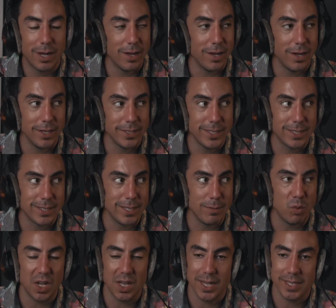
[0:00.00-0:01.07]
Didn't sleep
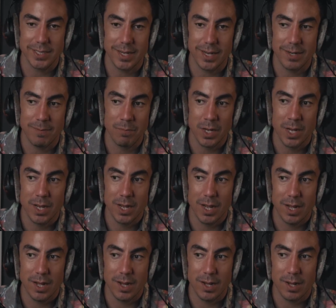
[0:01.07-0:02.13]
well last night.
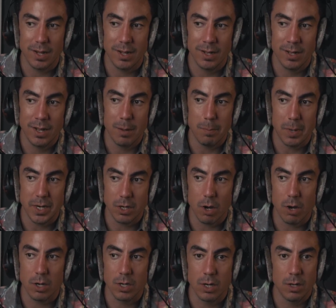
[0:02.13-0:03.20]
My
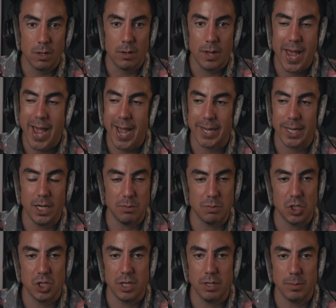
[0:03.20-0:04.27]
dog hacking up
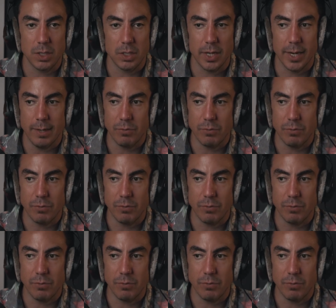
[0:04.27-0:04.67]
shit in the middle of the night.